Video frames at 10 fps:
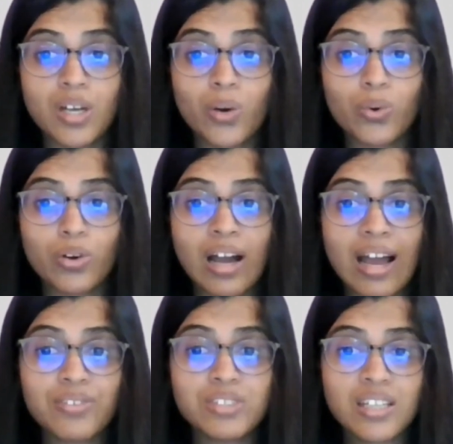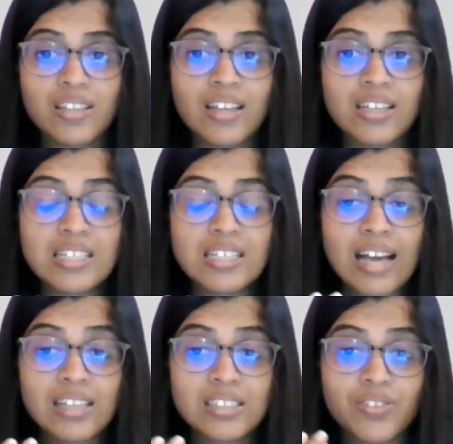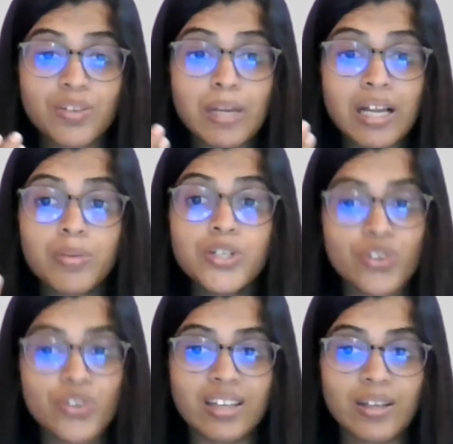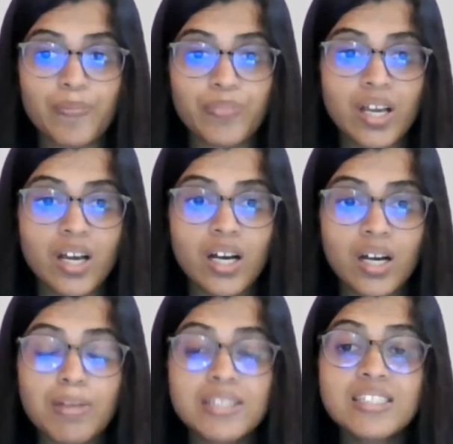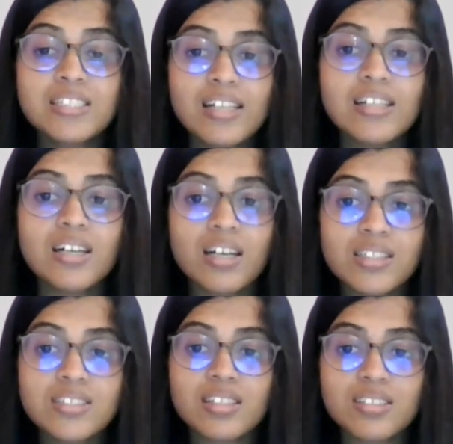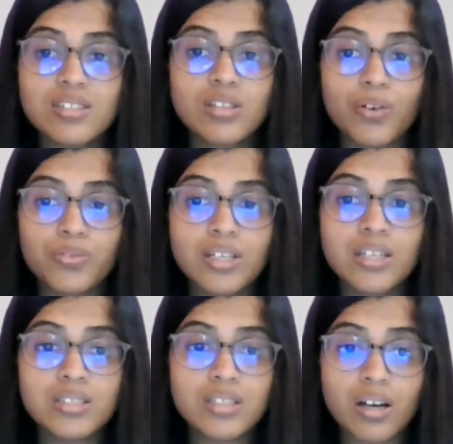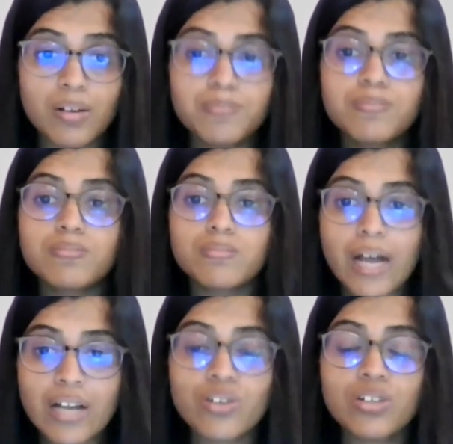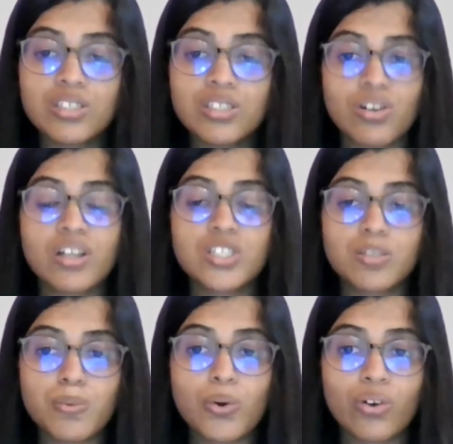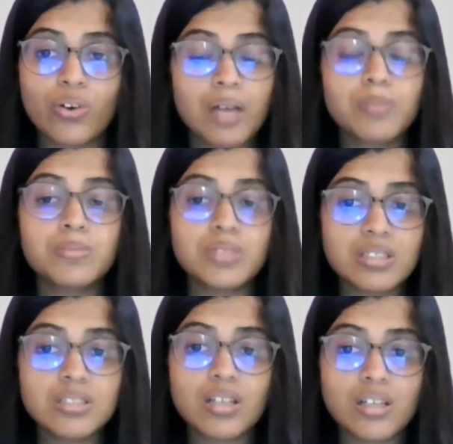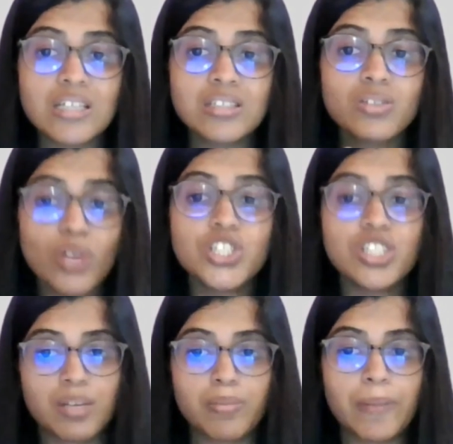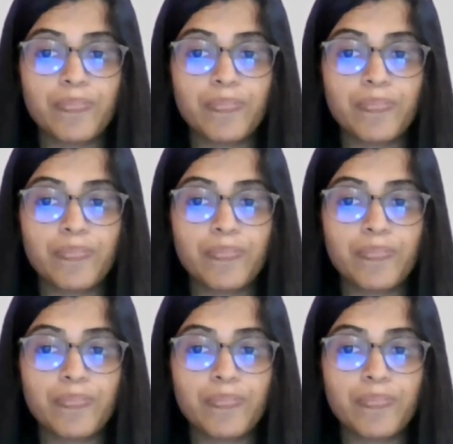Now, I have seen that it has even become a trend. But still, the success of this mangrove restoration program is questionable.